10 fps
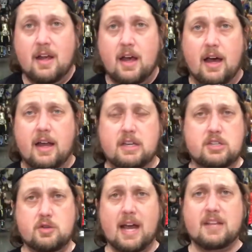uh,
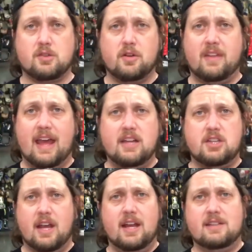did you guys order the Edge
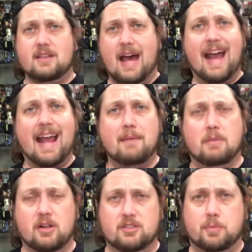heads? I got
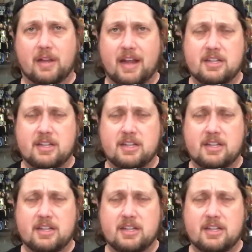multiple Edge